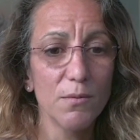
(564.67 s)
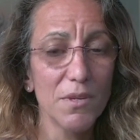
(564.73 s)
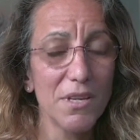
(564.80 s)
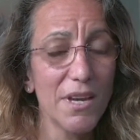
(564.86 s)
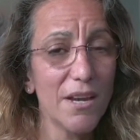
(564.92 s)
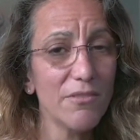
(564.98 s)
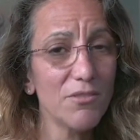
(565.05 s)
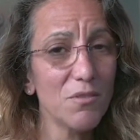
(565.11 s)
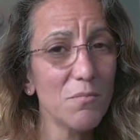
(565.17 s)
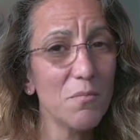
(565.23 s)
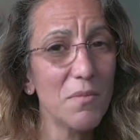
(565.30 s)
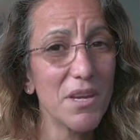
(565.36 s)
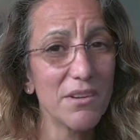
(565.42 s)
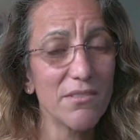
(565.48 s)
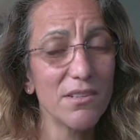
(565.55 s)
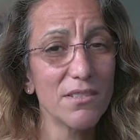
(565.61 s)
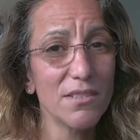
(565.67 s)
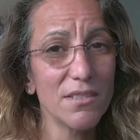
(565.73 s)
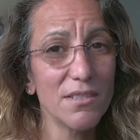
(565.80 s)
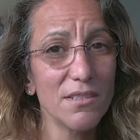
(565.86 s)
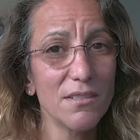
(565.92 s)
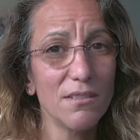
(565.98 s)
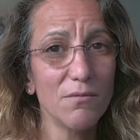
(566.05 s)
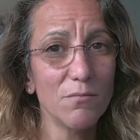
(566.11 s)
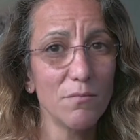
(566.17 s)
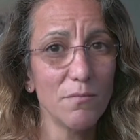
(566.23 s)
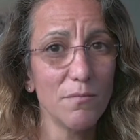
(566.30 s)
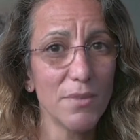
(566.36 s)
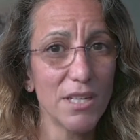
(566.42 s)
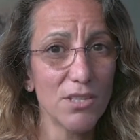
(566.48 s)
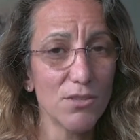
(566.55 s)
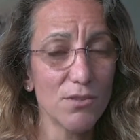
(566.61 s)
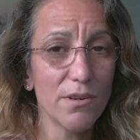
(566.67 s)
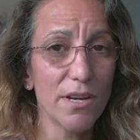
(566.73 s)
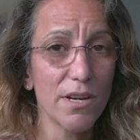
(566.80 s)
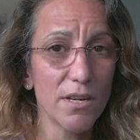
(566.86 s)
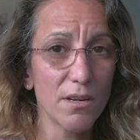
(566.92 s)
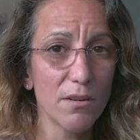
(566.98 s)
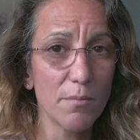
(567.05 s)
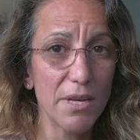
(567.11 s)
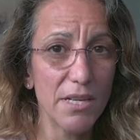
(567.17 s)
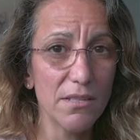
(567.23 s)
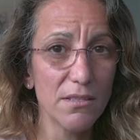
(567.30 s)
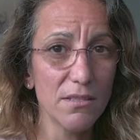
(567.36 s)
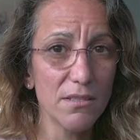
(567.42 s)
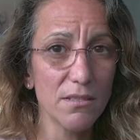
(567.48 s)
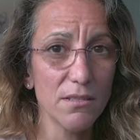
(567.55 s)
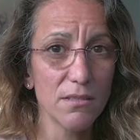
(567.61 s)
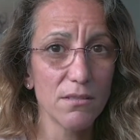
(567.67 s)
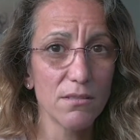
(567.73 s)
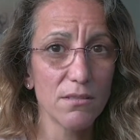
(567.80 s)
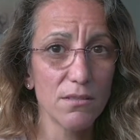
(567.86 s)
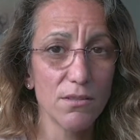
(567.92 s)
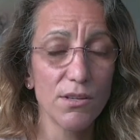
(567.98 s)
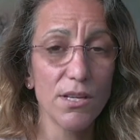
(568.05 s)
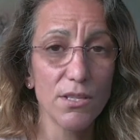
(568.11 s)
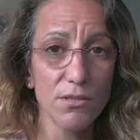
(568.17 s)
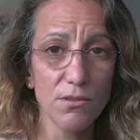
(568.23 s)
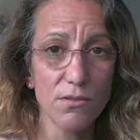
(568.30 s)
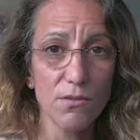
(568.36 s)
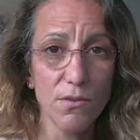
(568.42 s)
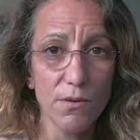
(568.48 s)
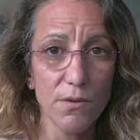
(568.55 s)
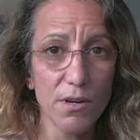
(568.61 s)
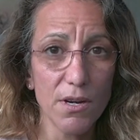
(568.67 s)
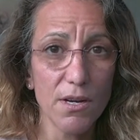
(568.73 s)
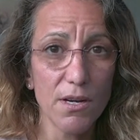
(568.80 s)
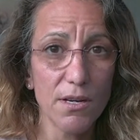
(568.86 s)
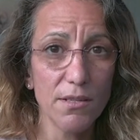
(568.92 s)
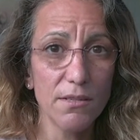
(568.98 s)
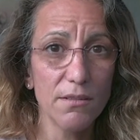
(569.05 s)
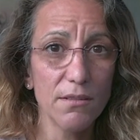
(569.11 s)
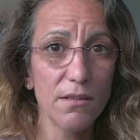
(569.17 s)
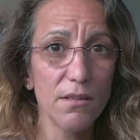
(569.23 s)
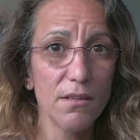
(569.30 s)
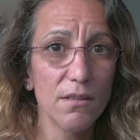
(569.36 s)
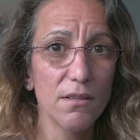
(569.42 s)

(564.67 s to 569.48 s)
We have to merit it by trying our best to get to know God